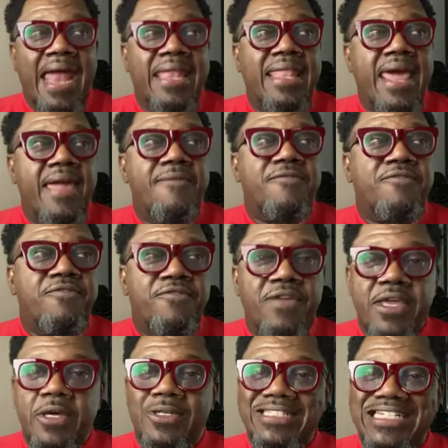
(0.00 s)
and they
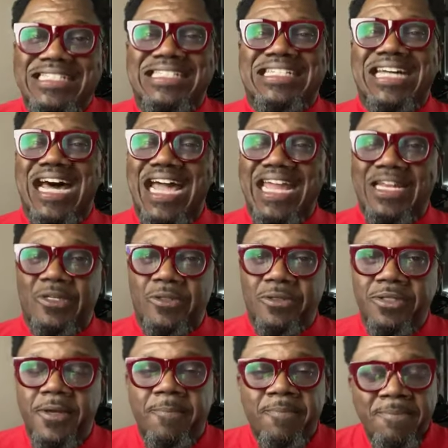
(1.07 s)
feel
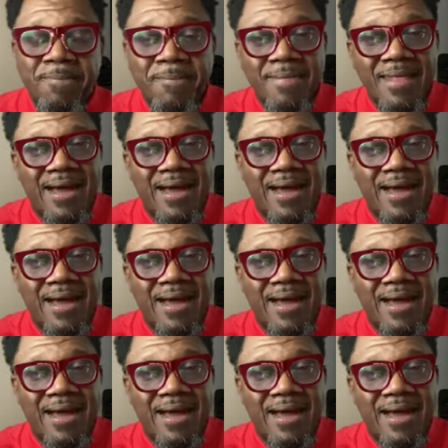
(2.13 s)
entitled,